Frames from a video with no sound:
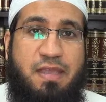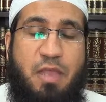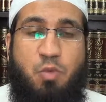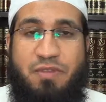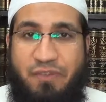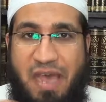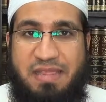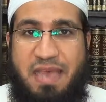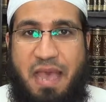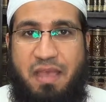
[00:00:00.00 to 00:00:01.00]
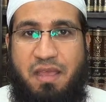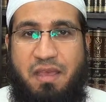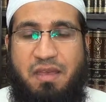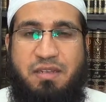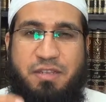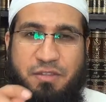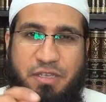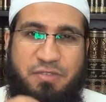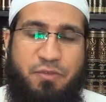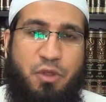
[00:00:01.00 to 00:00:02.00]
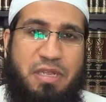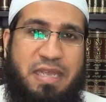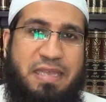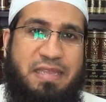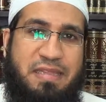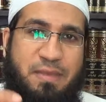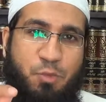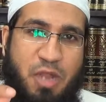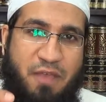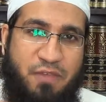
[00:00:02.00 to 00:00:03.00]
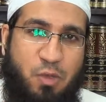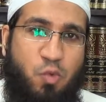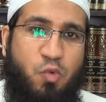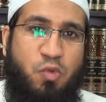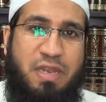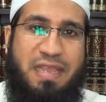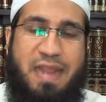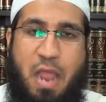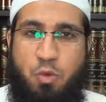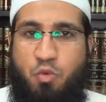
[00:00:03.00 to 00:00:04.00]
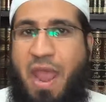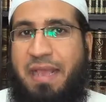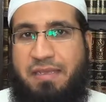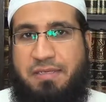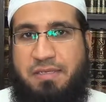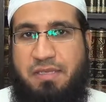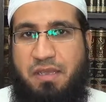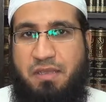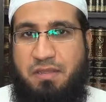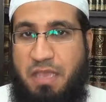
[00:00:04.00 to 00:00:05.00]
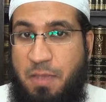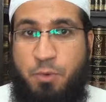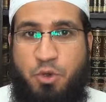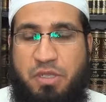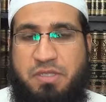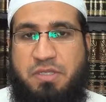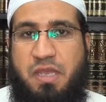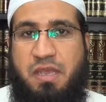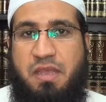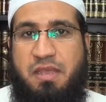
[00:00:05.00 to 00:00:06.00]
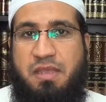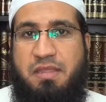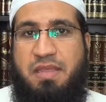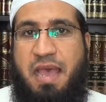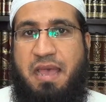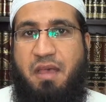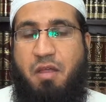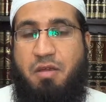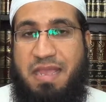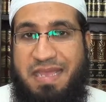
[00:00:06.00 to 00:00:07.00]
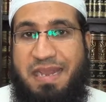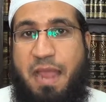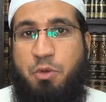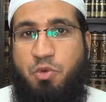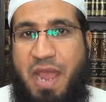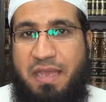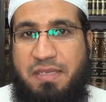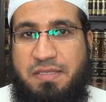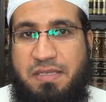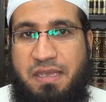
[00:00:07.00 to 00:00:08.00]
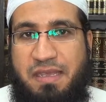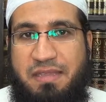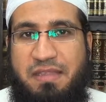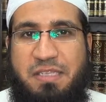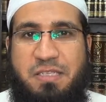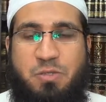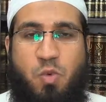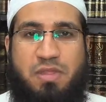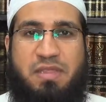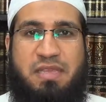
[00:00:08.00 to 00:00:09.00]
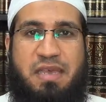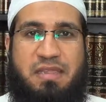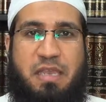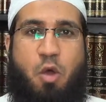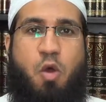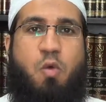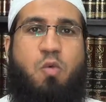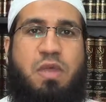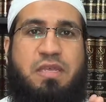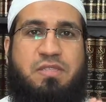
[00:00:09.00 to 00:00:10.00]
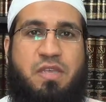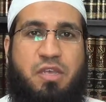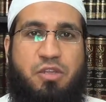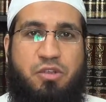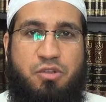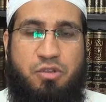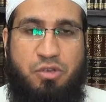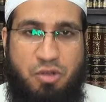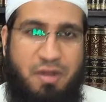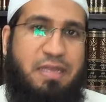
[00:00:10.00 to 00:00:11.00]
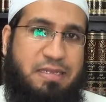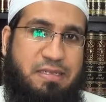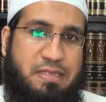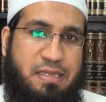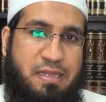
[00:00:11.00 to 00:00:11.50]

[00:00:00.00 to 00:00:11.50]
And we find that until this very day, that the munafiqoon in our ranks, the hypocrites that are in our ranks, this is one thing that they always target: